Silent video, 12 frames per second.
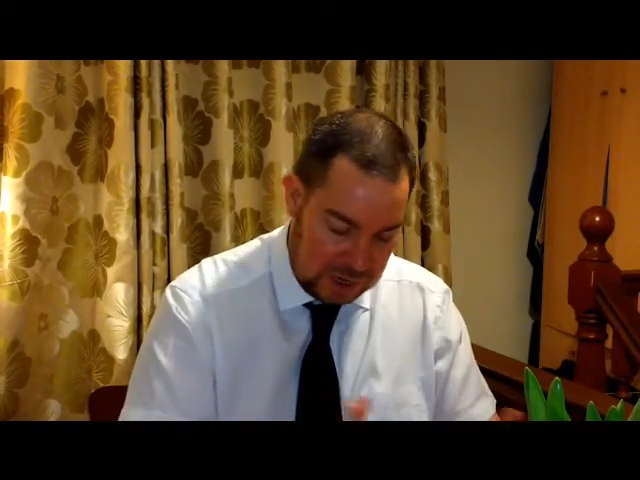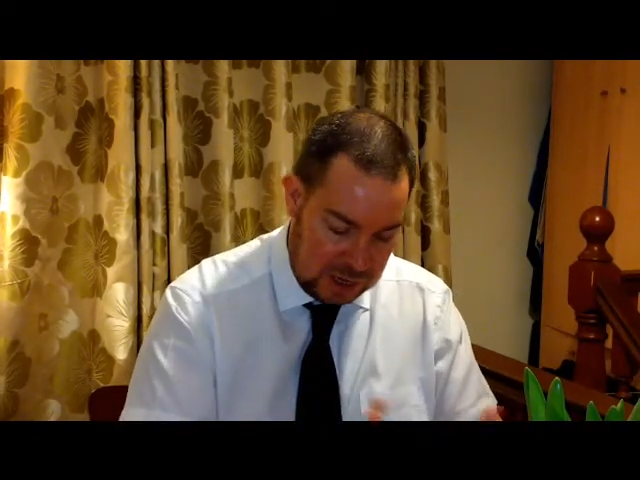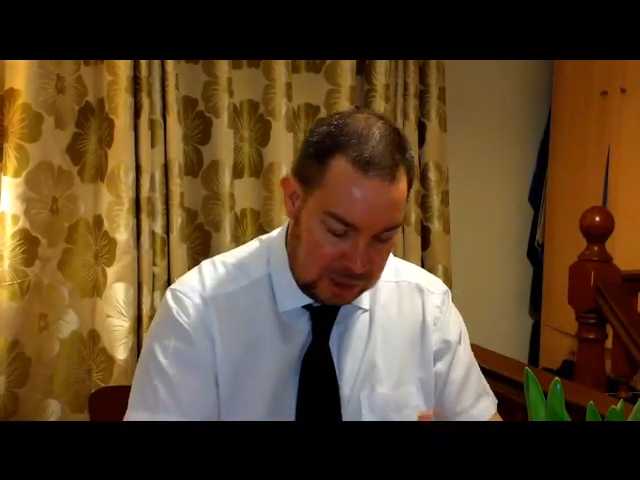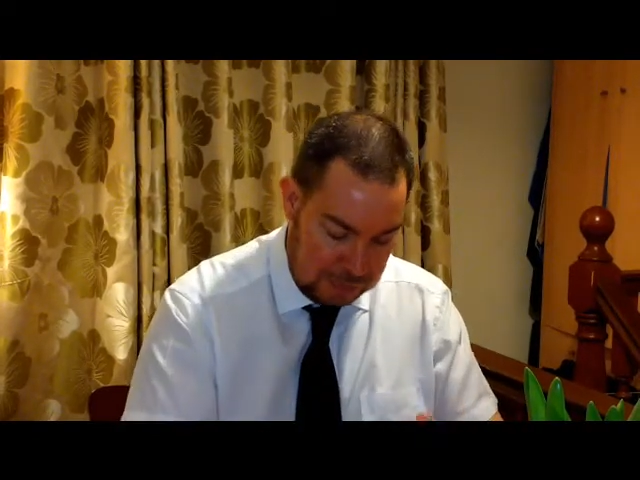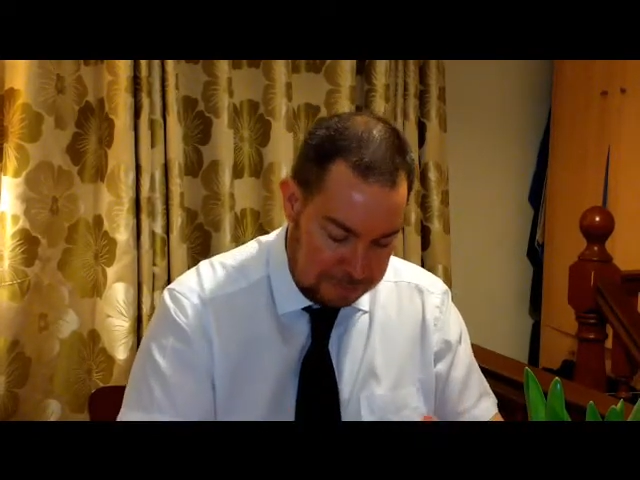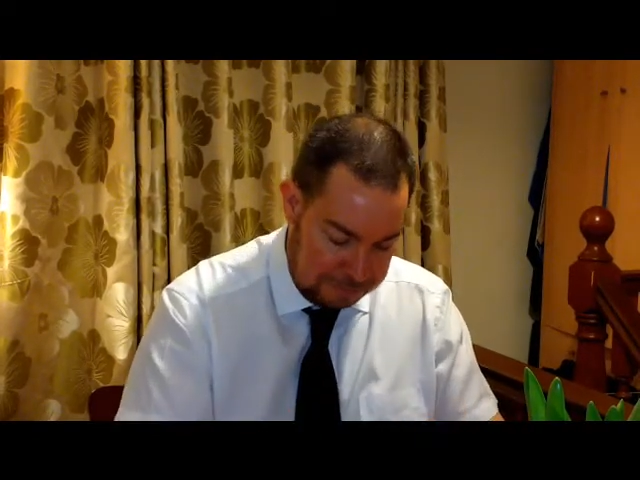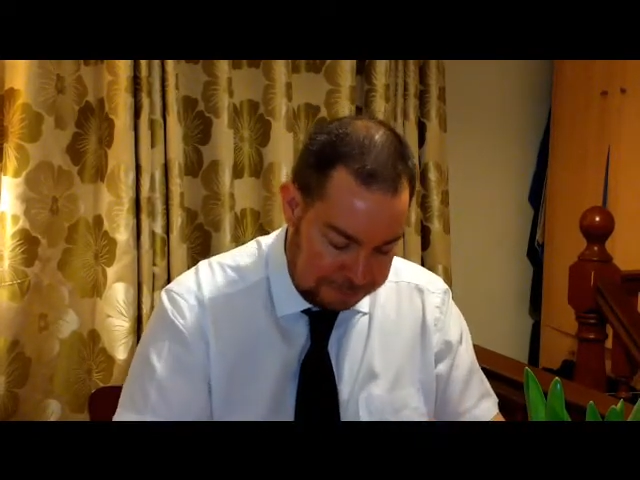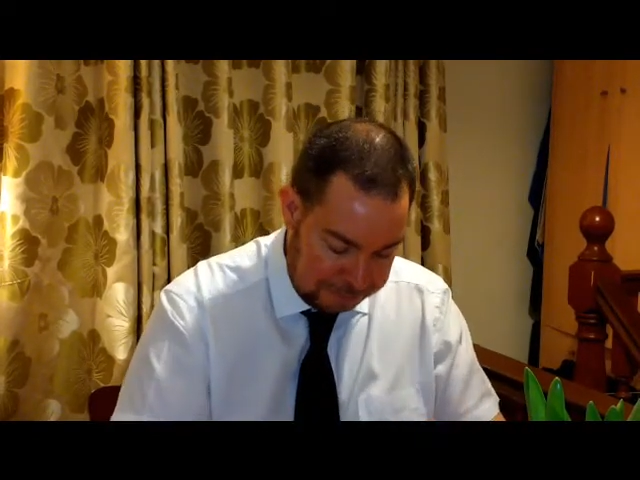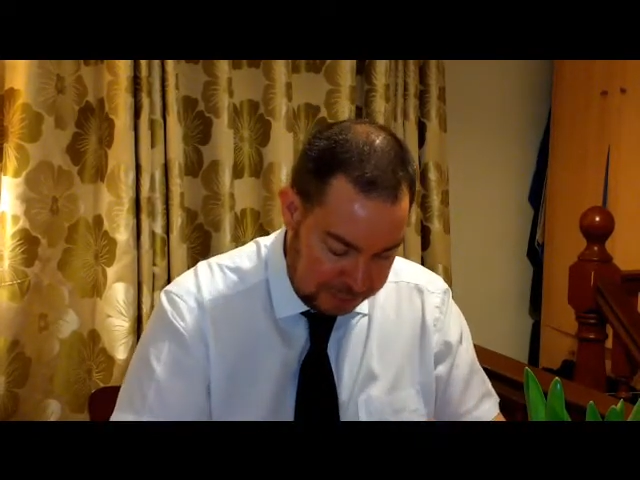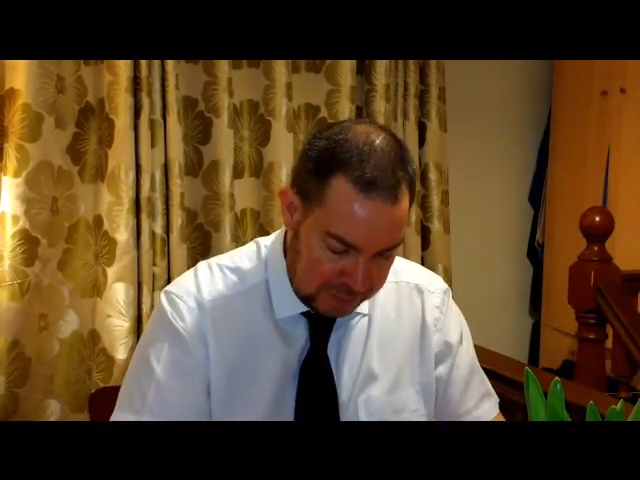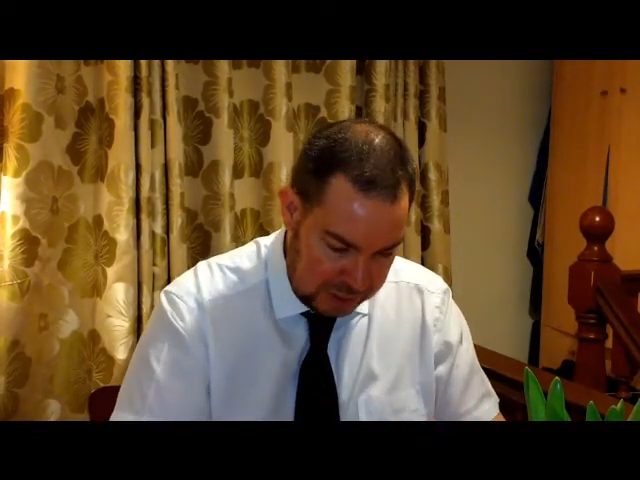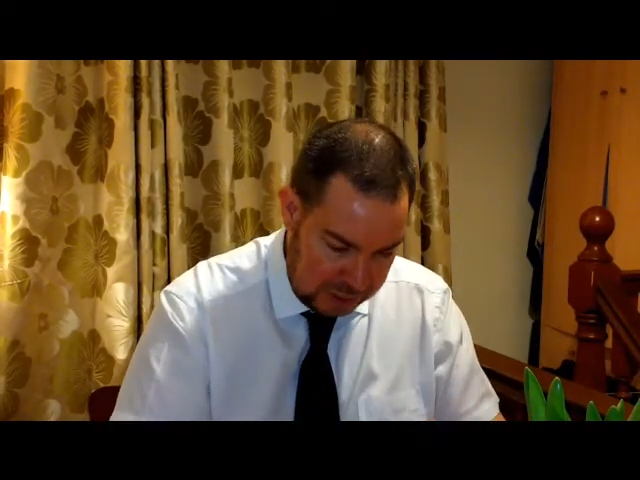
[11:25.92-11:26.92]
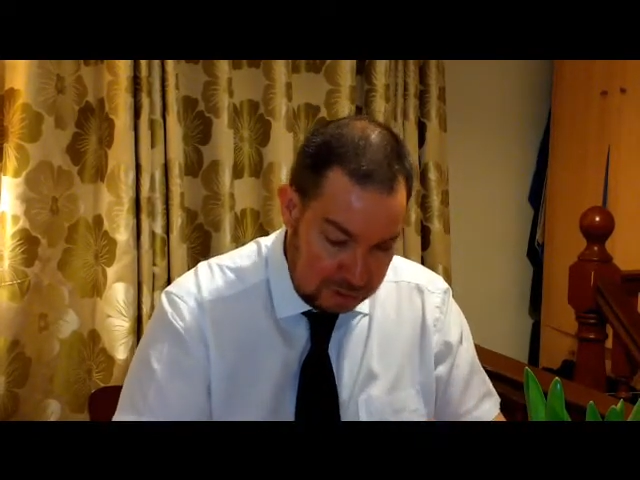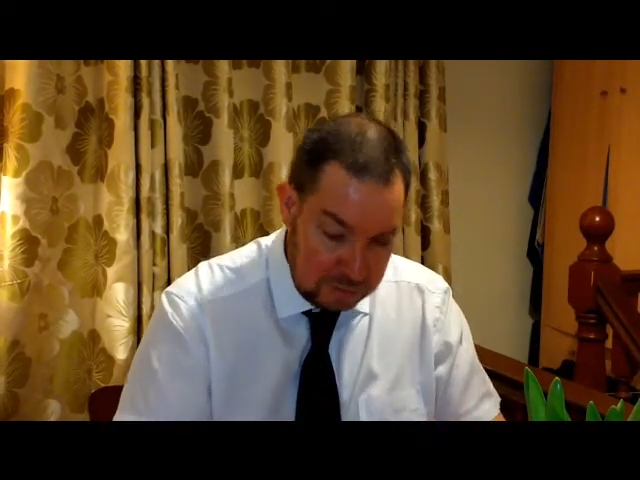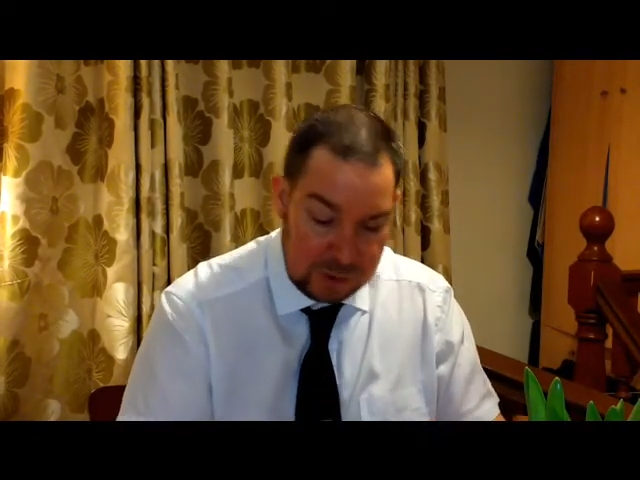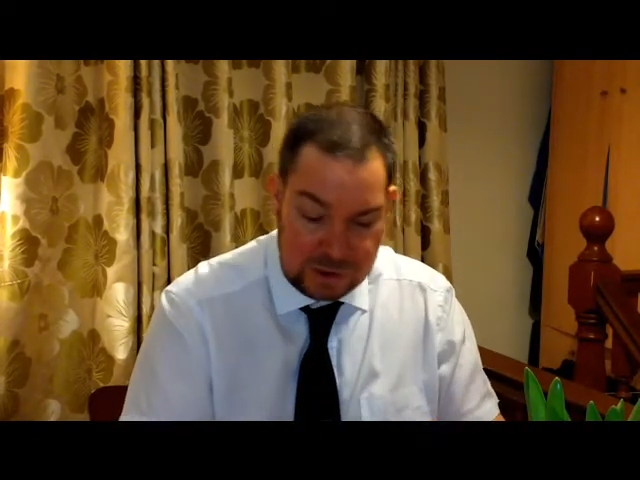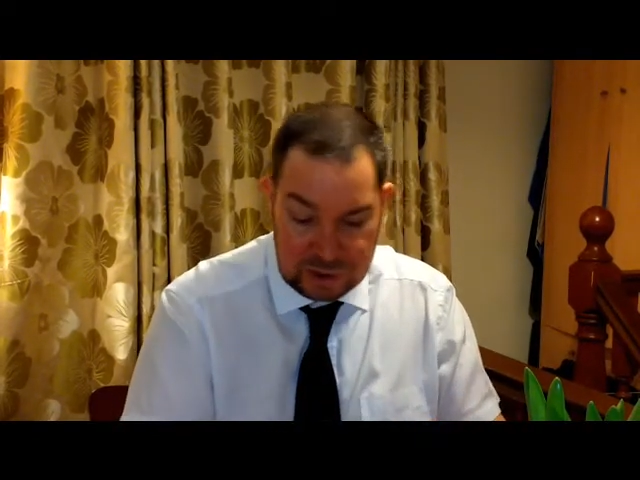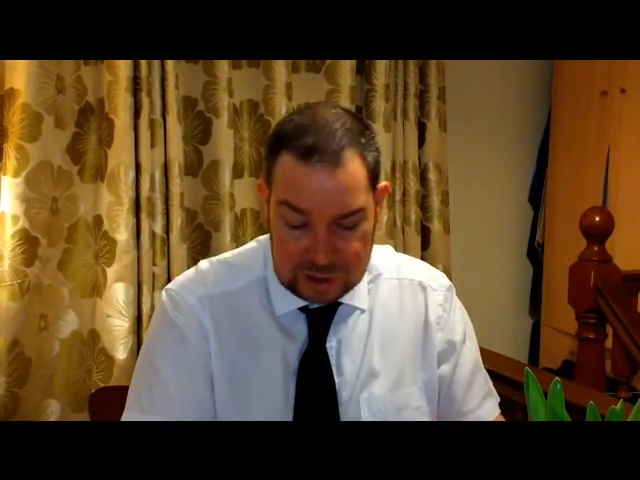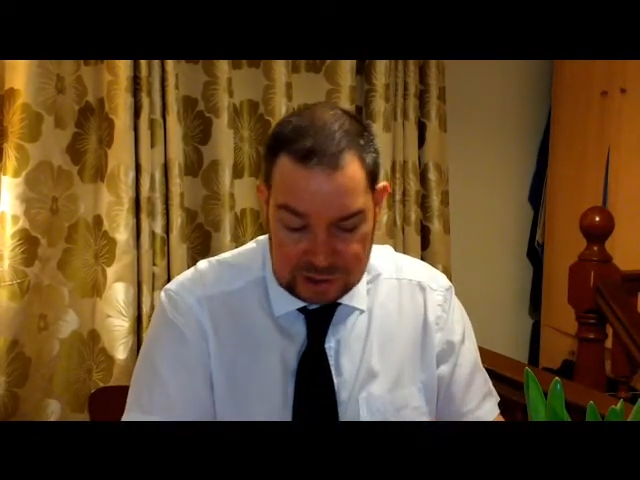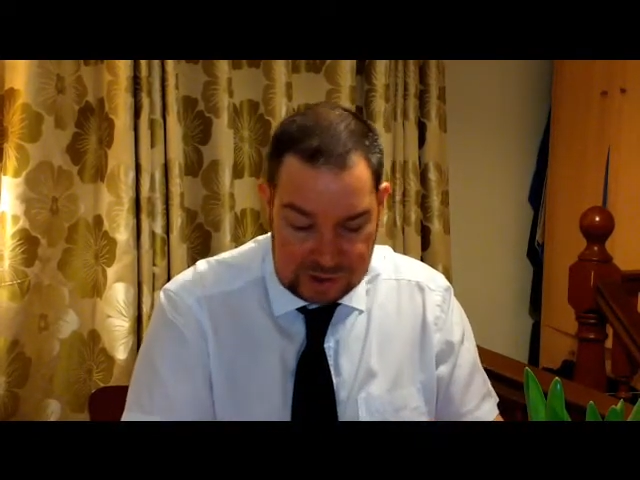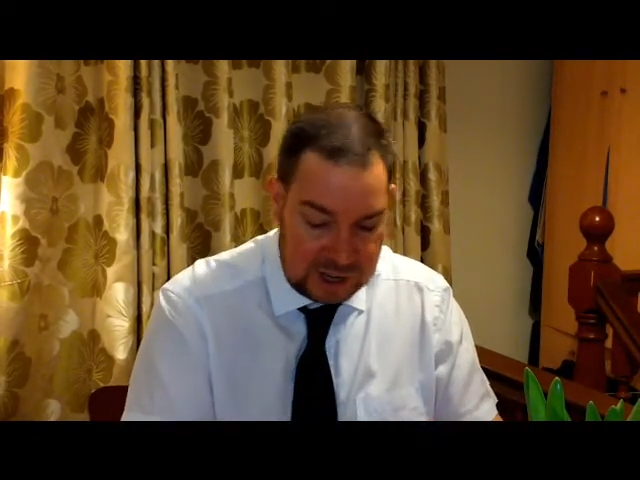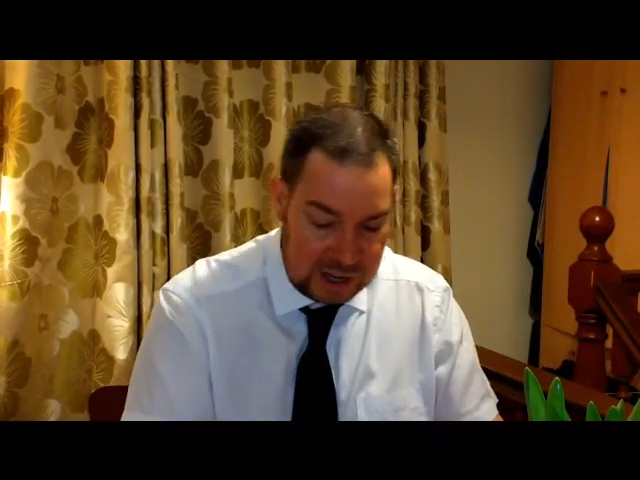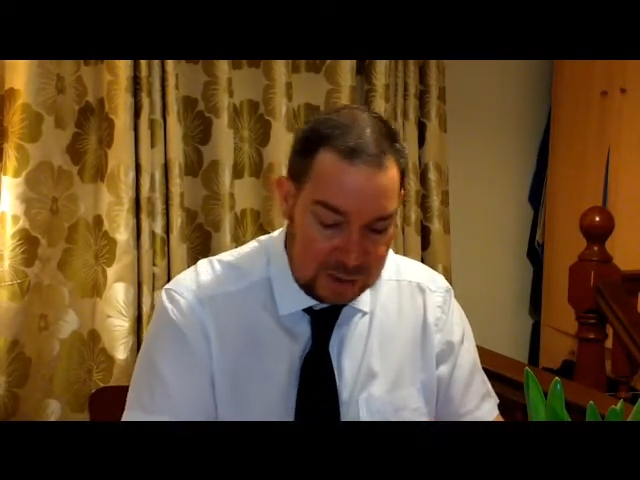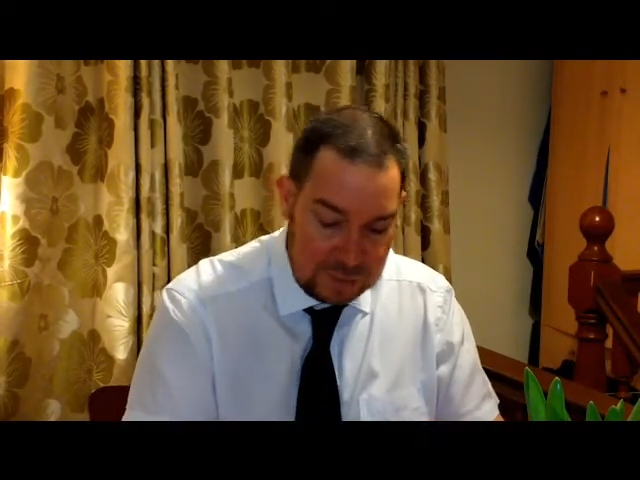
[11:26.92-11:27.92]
Um, I'm also going to say